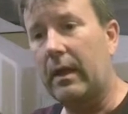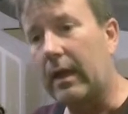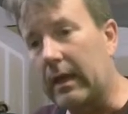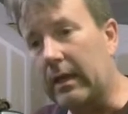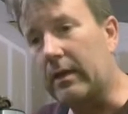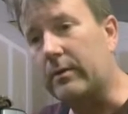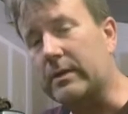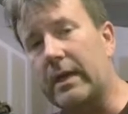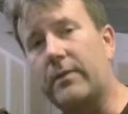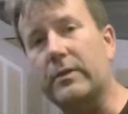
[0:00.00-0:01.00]
again, I was
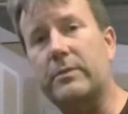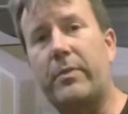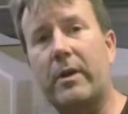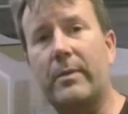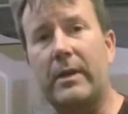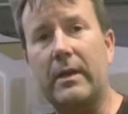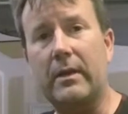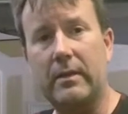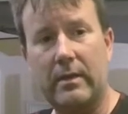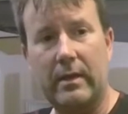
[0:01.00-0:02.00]
kind of
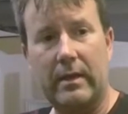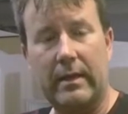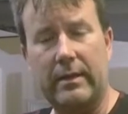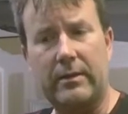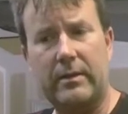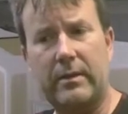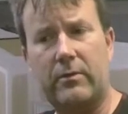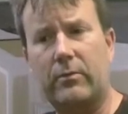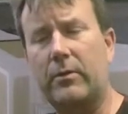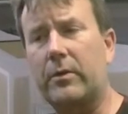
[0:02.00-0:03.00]
experimenting, and it didn't
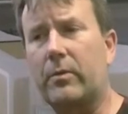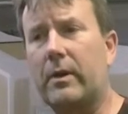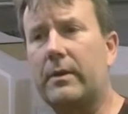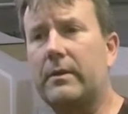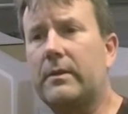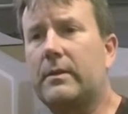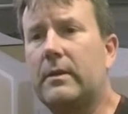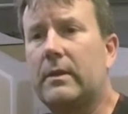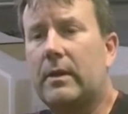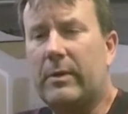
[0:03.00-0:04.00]
really run.
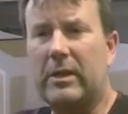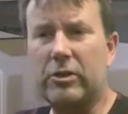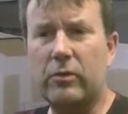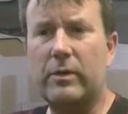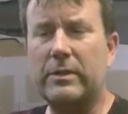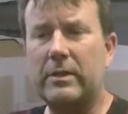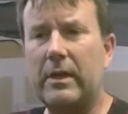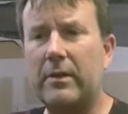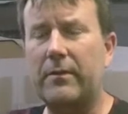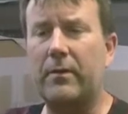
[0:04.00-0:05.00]
I mean, the engine was
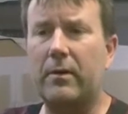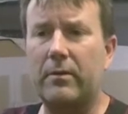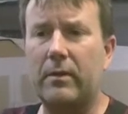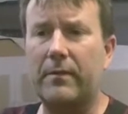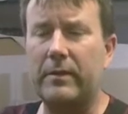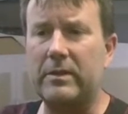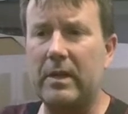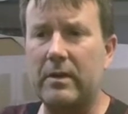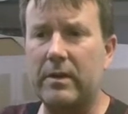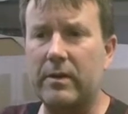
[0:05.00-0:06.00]
together for roughly
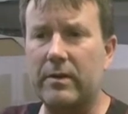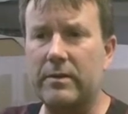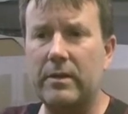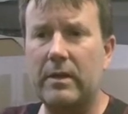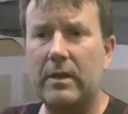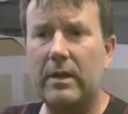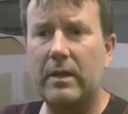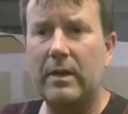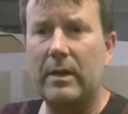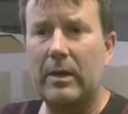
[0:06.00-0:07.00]
10 years,
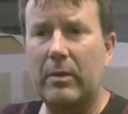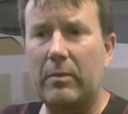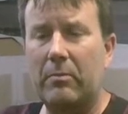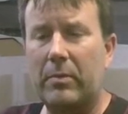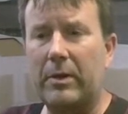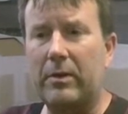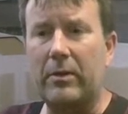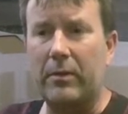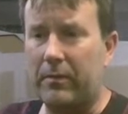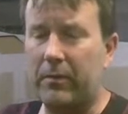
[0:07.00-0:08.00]
but you
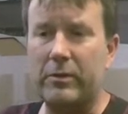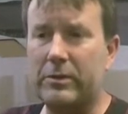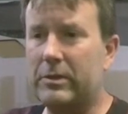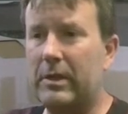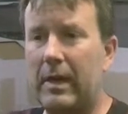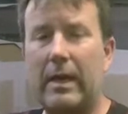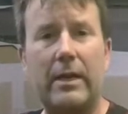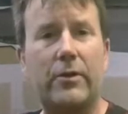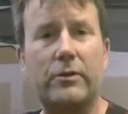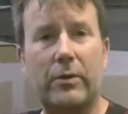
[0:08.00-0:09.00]
know, the first 8
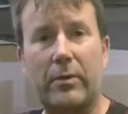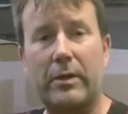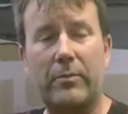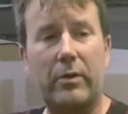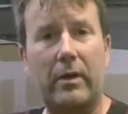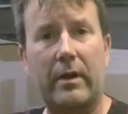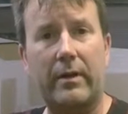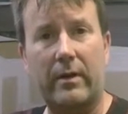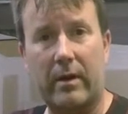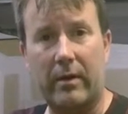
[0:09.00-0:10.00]
years I really didn't put
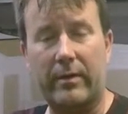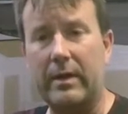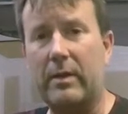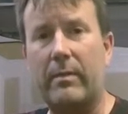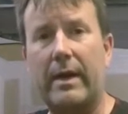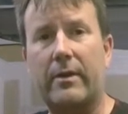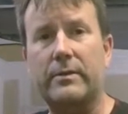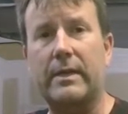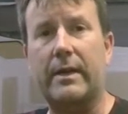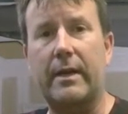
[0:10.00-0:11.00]
hardly any miles
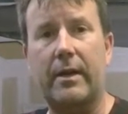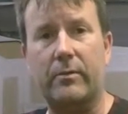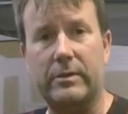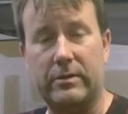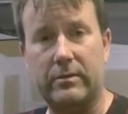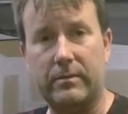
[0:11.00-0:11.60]
on it. I was